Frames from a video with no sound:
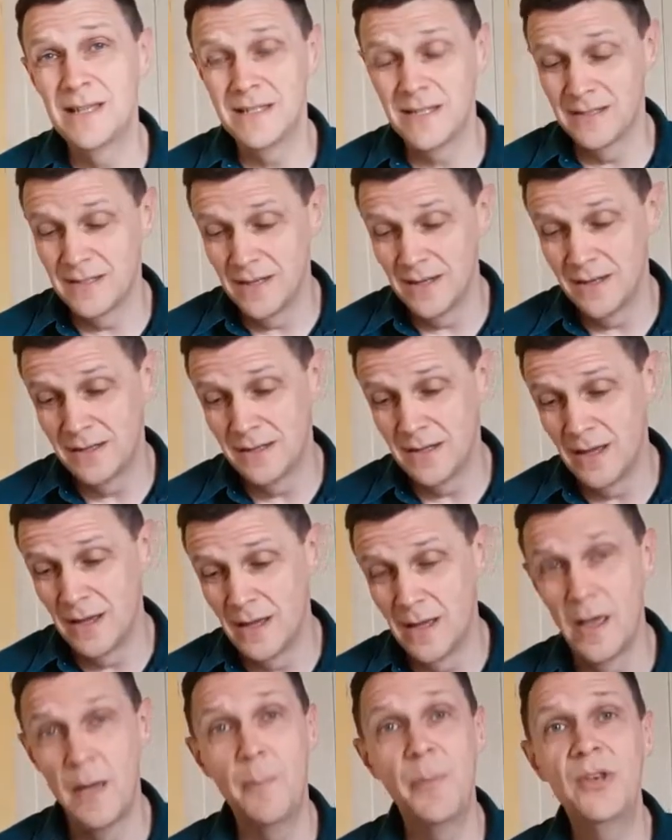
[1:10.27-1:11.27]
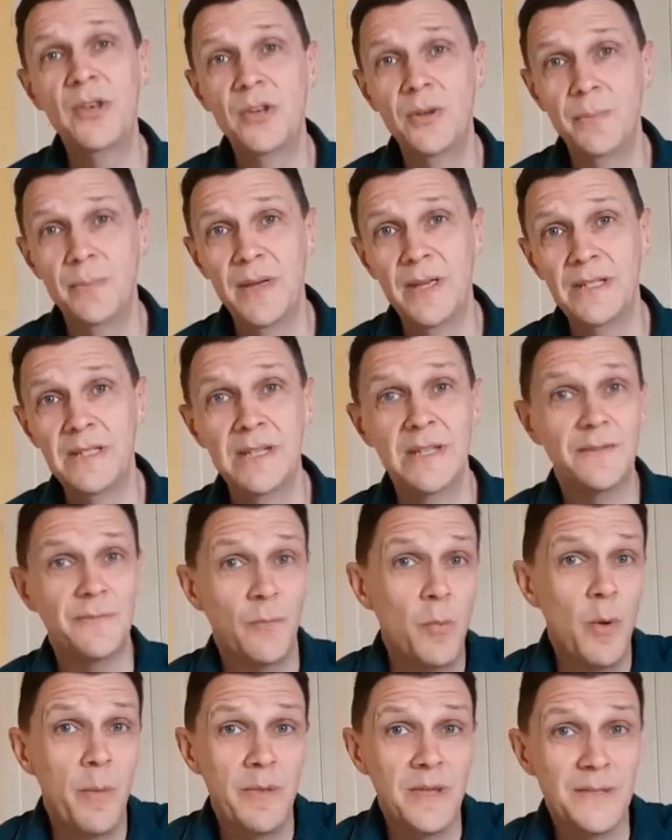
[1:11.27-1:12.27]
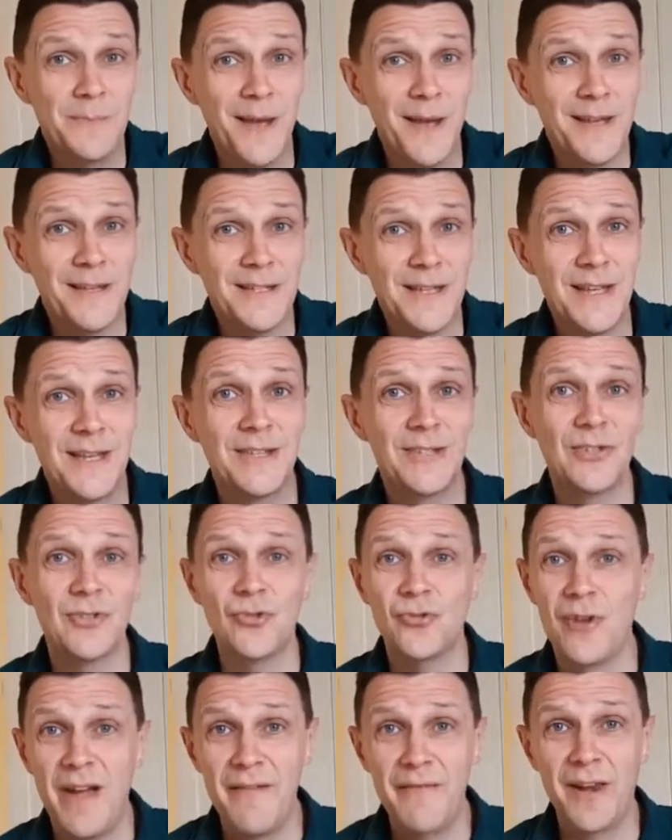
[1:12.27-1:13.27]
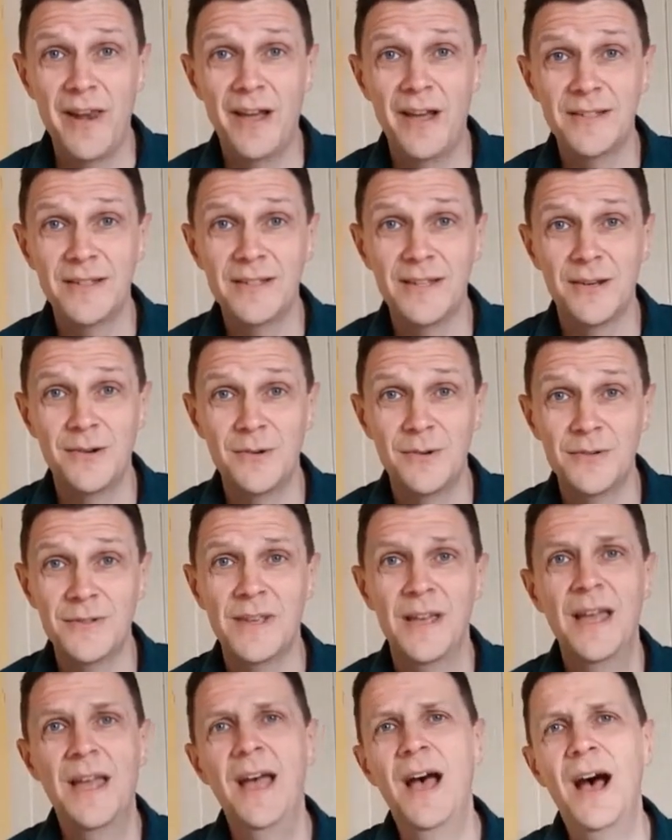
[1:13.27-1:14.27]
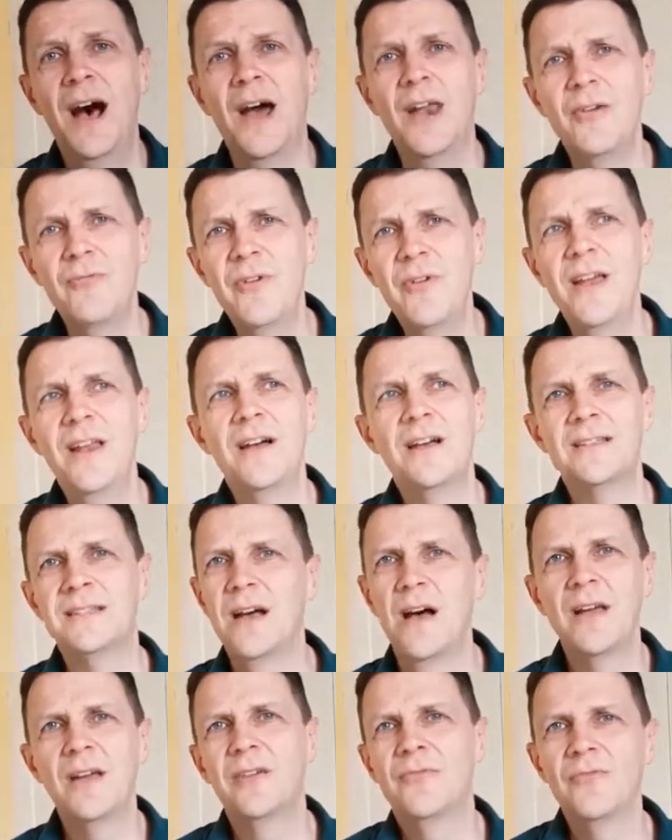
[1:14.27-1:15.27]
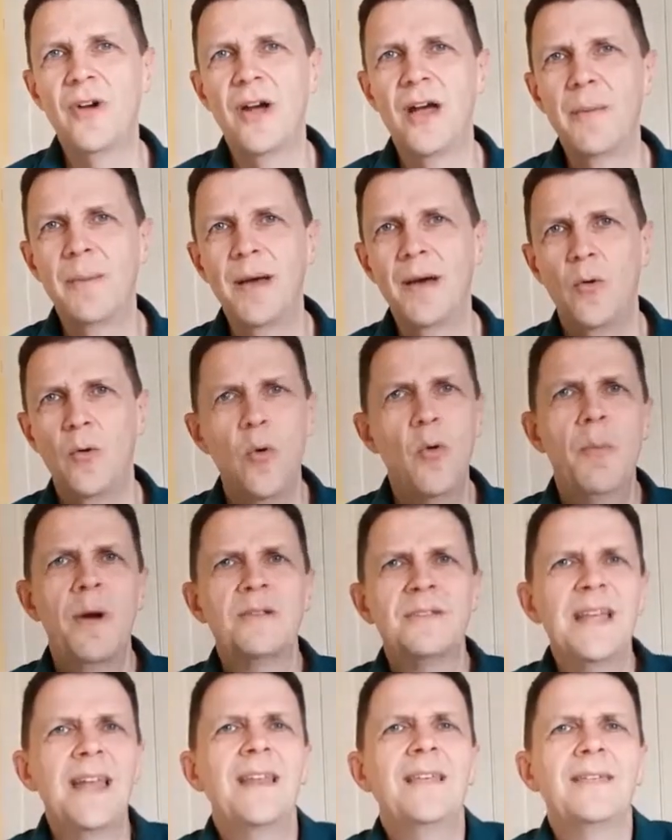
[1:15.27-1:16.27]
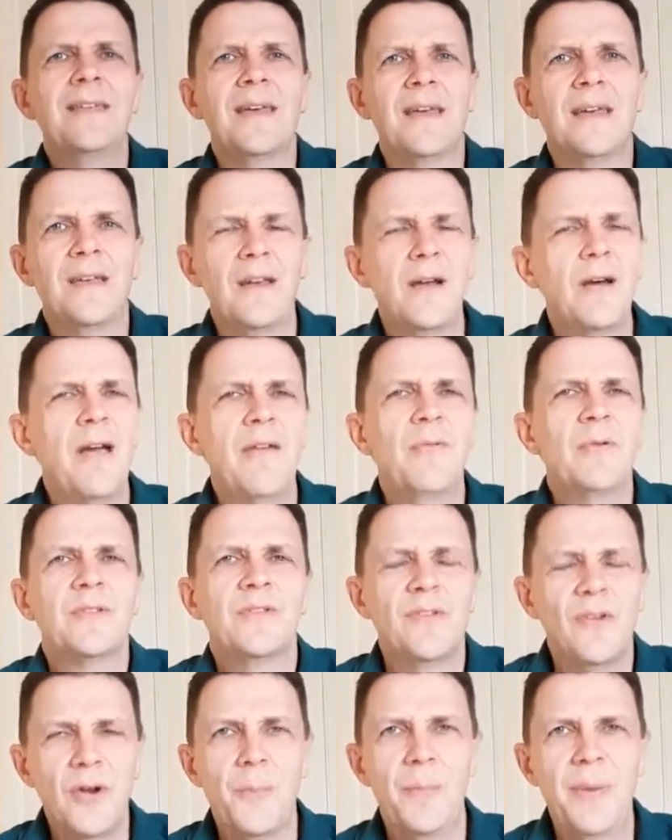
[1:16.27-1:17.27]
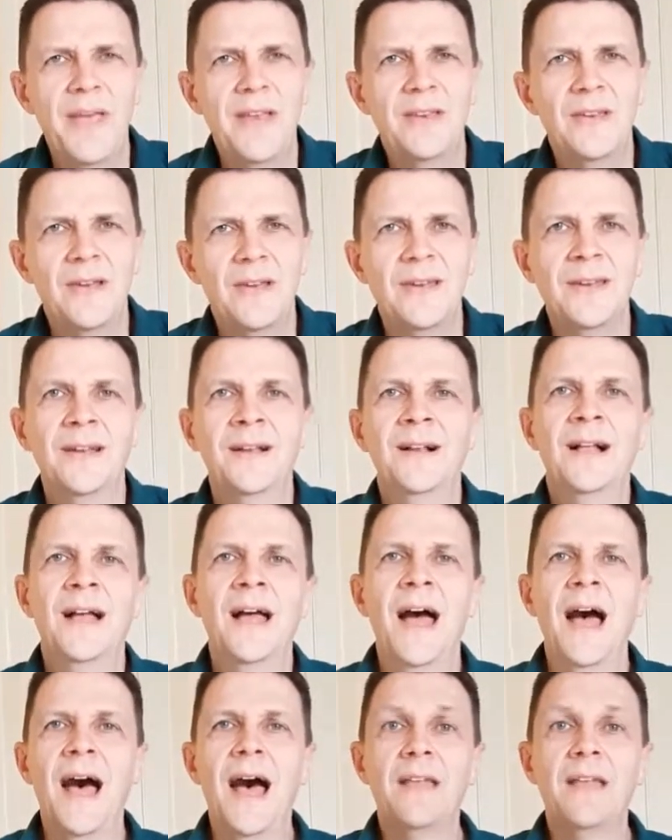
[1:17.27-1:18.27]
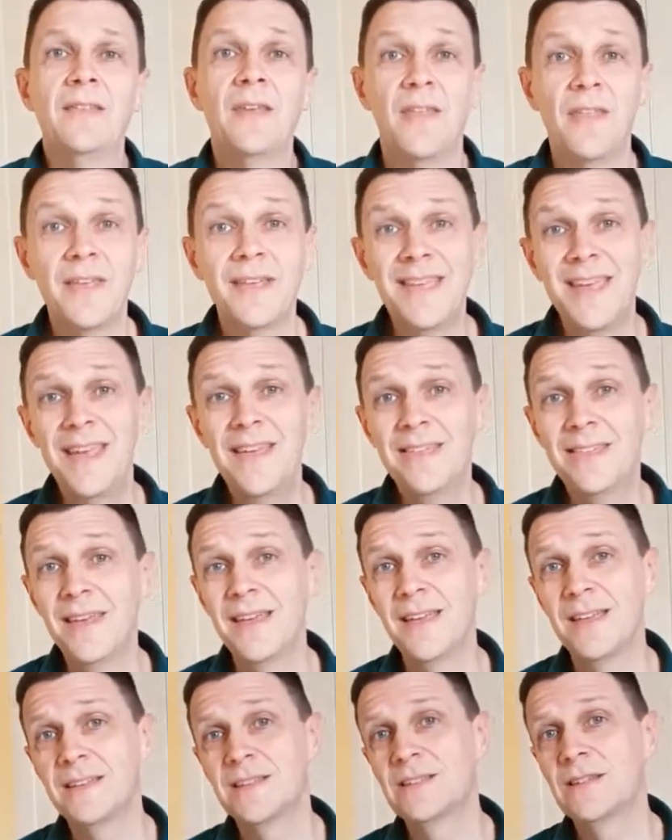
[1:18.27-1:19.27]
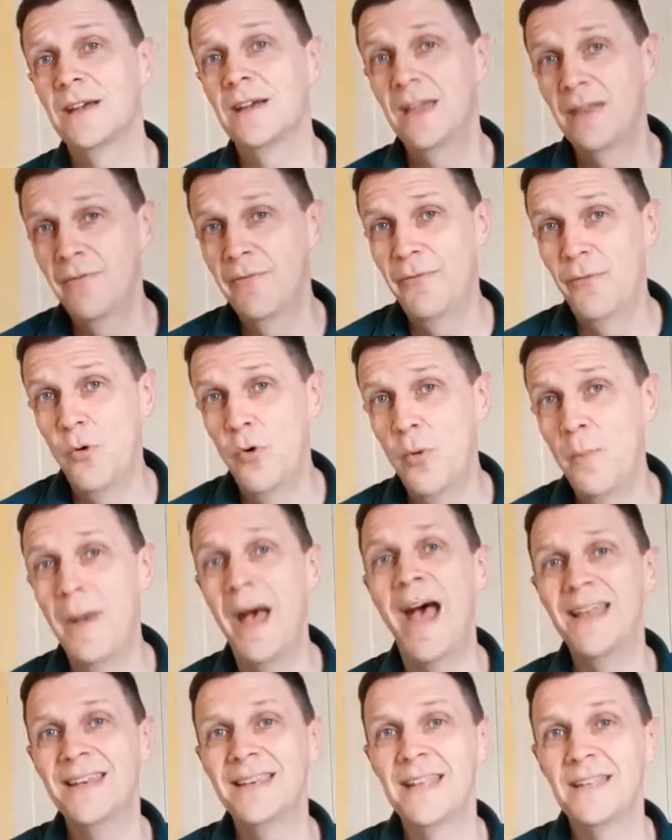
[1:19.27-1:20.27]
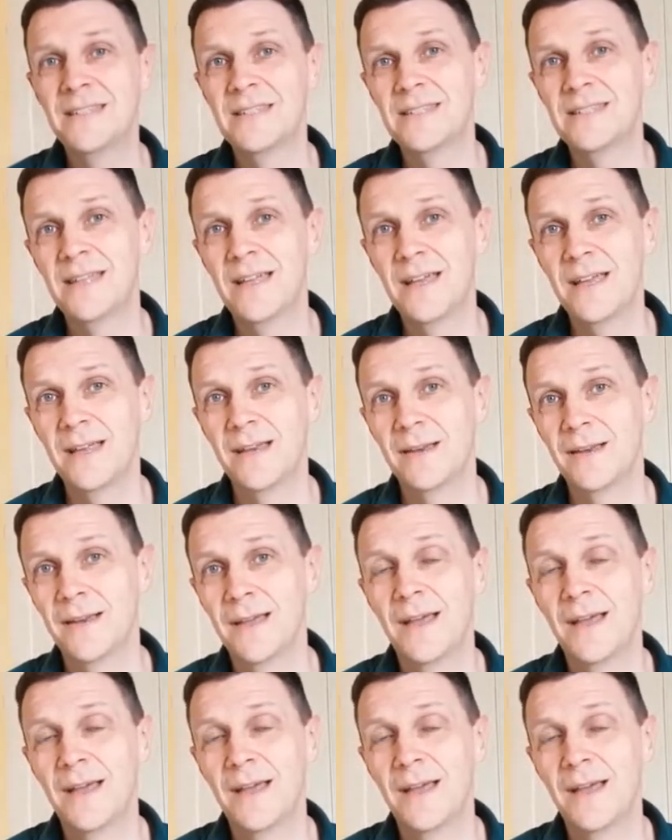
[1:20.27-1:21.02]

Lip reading: I did opinion pieces for women's magazines, travel articles, and I realised that I can write about almost anything. You know, everyone's got an opinion, and the key thing is to inform and entertain.